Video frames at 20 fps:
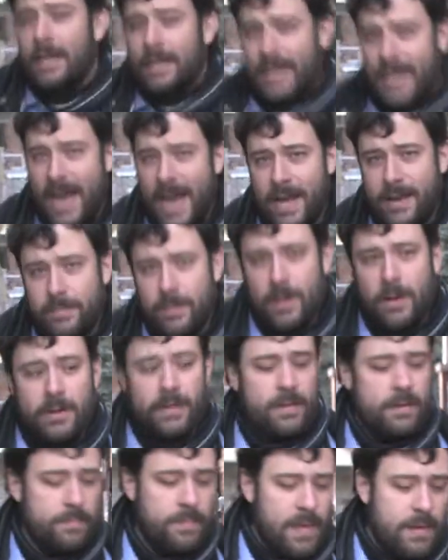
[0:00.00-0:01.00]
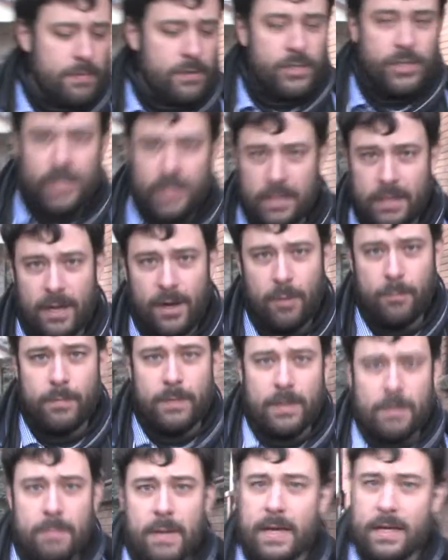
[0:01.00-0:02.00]
Kat, about it, and maybe she can help
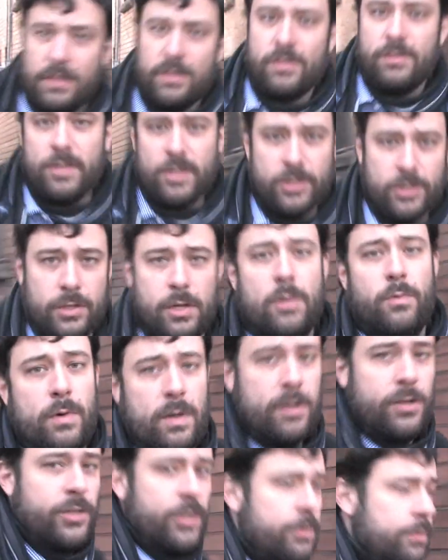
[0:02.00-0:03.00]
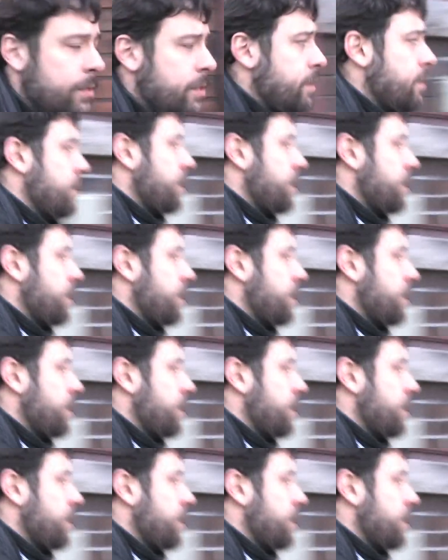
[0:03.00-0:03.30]
me make a decision on where to shoot this